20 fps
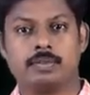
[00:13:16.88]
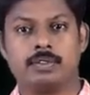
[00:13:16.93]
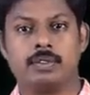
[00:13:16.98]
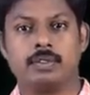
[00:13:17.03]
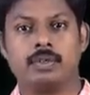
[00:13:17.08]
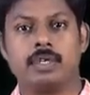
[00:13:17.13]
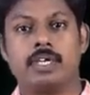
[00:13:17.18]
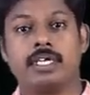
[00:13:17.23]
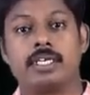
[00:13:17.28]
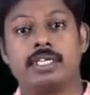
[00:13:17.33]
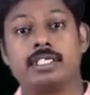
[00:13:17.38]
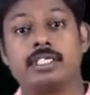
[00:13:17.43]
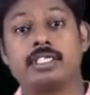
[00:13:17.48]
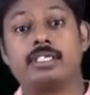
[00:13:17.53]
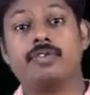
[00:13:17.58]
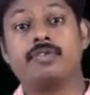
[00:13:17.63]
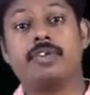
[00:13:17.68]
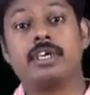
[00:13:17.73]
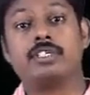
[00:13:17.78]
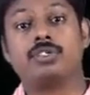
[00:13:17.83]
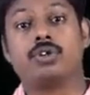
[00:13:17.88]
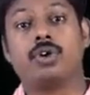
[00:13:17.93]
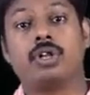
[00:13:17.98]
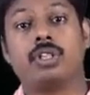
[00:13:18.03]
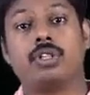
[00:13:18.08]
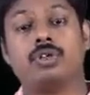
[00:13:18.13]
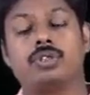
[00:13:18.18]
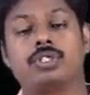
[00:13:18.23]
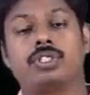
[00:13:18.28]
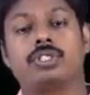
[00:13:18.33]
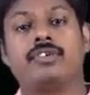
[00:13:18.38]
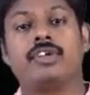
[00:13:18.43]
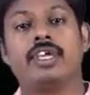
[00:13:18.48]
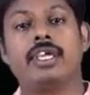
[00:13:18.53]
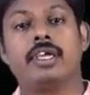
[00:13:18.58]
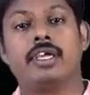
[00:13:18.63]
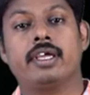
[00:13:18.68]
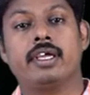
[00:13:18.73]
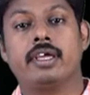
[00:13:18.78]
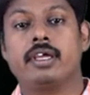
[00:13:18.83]
So let us revise all those
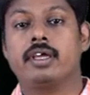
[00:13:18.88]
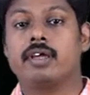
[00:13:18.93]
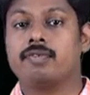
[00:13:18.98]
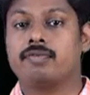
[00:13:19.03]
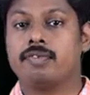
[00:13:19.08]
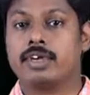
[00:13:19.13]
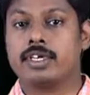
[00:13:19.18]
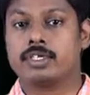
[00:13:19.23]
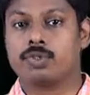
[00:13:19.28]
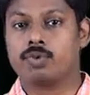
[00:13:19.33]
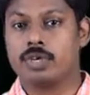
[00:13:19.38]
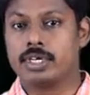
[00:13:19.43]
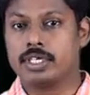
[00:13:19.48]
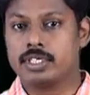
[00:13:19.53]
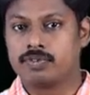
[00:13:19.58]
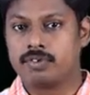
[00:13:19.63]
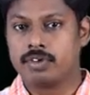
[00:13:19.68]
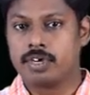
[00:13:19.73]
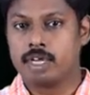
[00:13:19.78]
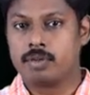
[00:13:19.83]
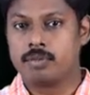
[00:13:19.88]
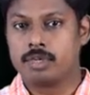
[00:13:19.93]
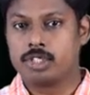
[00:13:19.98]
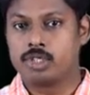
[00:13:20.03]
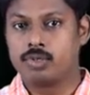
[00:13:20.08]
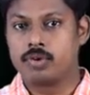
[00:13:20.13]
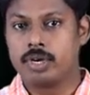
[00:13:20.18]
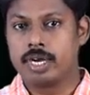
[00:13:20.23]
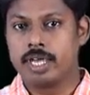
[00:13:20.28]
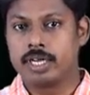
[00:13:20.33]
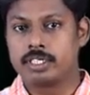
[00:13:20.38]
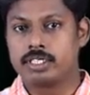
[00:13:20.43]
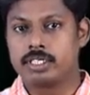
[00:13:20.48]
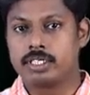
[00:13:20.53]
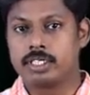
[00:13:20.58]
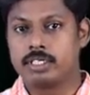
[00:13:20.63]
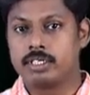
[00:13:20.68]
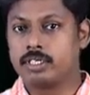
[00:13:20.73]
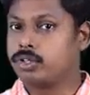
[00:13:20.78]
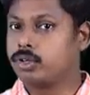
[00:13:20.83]
three. First one is for habitual
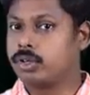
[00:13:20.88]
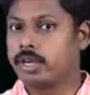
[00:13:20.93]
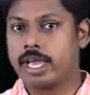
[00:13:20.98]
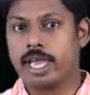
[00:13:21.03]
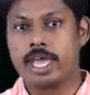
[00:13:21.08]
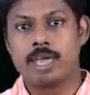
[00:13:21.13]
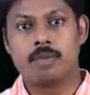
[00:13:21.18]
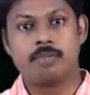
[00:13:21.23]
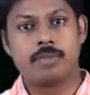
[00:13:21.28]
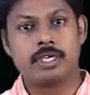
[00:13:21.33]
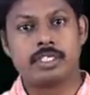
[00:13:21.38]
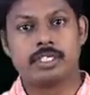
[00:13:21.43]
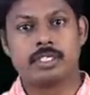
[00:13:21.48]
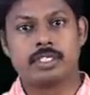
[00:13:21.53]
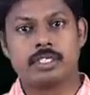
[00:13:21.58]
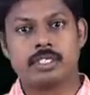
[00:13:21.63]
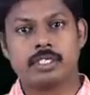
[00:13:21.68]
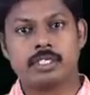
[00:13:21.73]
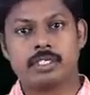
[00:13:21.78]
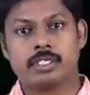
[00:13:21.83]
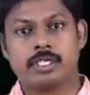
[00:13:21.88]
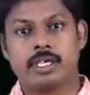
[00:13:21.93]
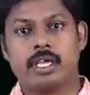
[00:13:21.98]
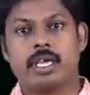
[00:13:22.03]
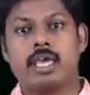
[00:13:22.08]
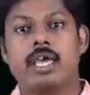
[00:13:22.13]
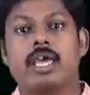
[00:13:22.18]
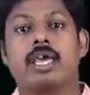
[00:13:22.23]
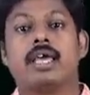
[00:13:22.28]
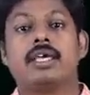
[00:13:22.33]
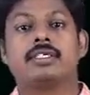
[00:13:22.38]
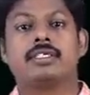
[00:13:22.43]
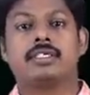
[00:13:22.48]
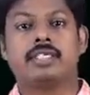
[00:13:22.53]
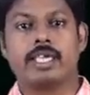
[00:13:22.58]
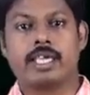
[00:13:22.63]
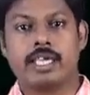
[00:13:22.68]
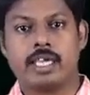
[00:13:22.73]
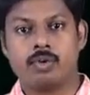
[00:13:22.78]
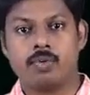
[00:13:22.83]
action, your habits.
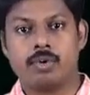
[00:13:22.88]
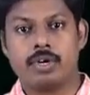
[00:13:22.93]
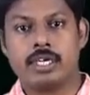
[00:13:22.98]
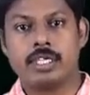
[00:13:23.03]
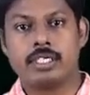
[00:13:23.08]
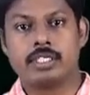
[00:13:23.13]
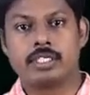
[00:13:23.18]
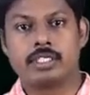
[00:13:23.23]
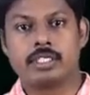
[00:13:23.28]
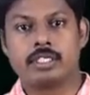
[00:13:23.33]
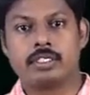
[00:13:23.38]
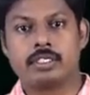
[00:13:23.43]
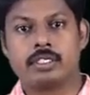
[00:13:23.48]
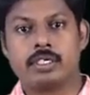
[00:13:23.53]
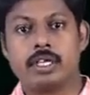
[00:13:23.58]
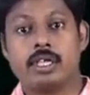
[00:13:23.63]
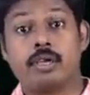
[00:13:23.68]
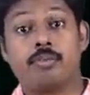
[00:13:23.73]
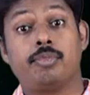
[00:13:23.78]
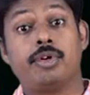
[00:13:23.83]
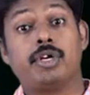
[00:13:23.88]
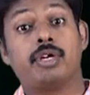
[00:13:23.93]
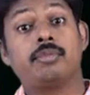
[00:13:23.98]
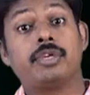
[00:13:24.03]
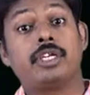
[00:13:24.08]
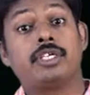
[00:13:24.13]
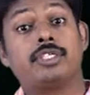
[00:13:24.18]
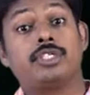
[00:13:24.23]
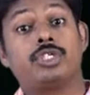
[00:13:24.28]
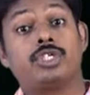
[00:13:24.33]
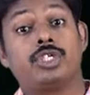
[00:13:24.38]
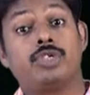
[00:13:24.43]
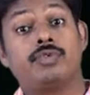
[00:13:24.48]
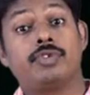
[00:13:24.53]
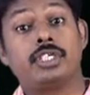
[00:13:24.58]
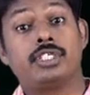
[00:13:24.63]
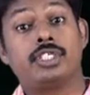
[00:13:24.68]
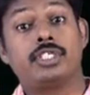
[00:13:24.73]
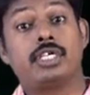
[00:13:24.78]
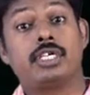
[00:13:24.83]
Second one is permanent
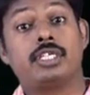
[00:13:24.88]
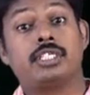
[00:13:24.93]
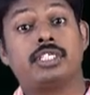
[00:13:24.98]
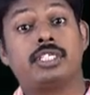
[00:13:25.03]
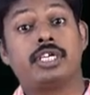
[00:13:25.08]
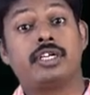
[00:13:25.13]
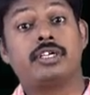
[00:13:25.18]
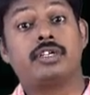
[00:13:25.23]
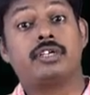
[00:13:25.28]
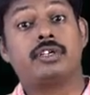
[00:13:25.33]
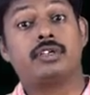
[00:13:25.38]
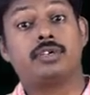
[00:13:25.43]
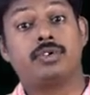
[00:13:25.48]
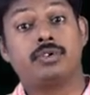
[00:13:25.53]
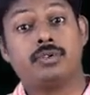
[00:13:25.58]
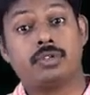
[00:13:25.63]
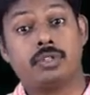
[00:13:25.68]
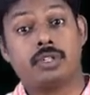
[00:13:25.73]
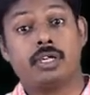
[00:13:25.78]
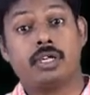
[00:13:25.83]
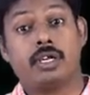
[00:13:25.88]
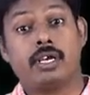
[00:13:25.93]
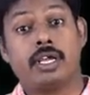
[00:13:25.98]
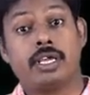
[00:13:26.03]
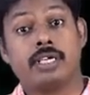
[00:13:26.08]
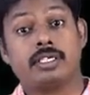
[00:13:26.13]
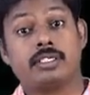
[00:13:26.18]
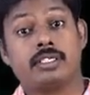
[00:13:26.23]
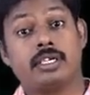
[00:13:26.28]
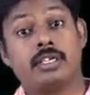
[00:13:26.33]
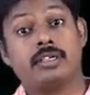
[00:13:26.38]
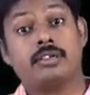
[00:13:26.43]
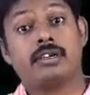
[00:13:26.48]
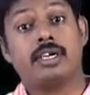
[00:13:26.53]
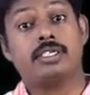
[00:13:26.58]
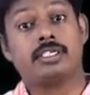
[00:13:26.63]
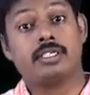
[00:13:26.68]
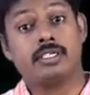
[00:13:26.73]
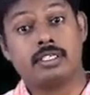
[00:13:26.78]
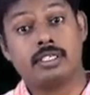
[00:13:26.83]
situation and general truth, like sun
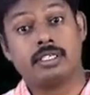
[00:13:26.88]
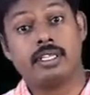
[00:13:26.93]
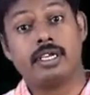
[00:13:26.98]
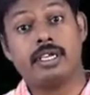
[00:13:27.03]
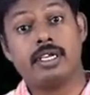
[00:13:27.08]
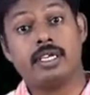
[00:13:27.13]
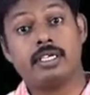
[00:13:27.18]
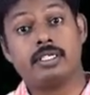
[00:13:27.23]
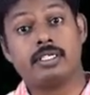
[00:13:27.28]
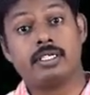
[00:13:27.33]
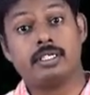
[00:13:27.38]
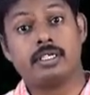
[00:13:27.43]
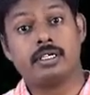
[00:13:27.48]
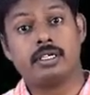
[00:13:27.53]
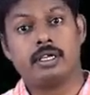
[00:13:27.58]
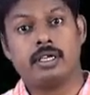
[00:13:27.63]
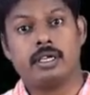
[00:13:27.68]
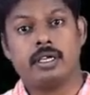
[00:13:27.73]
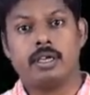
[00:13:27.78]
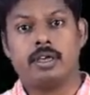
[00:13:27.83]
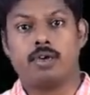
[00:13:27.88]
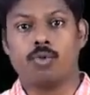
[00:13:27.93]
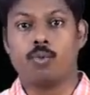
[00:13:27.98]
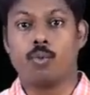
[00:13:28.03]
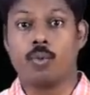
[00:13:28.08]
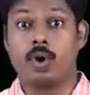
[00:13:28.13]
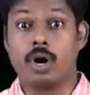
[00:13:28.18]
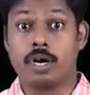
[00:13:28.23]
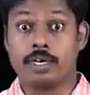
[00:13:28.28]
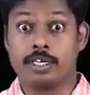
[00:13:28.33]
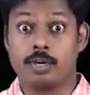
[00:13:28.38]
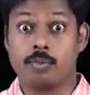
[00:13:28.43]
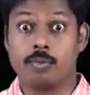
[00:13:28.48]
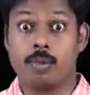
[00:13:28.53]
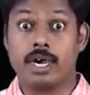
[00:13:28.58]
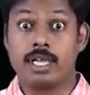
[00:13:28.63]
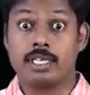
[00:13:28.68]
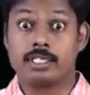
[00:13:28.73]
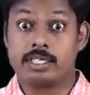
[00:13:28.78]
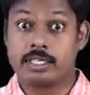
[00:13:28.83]
rises in the east, water
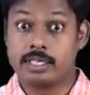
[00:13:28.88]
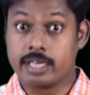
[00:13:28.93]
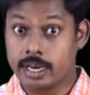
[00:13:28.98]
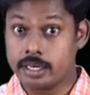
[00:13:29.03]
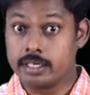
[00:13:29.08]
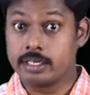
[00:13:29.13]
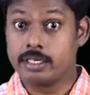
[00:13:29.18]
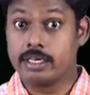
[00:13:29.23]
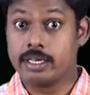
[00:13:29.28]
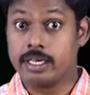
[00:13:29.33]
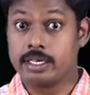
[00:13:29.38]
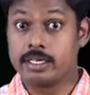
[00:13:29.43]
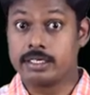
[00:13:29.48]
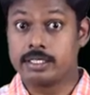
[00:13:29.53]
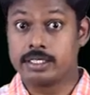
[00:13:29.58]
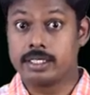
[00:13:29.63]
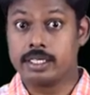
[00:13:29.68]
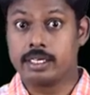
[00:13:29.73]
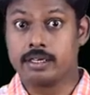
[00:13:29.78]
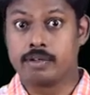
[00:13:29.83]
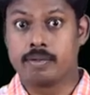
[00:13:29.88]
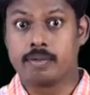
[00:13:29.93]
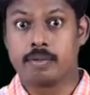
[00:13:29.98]
boils at 100 degrees C.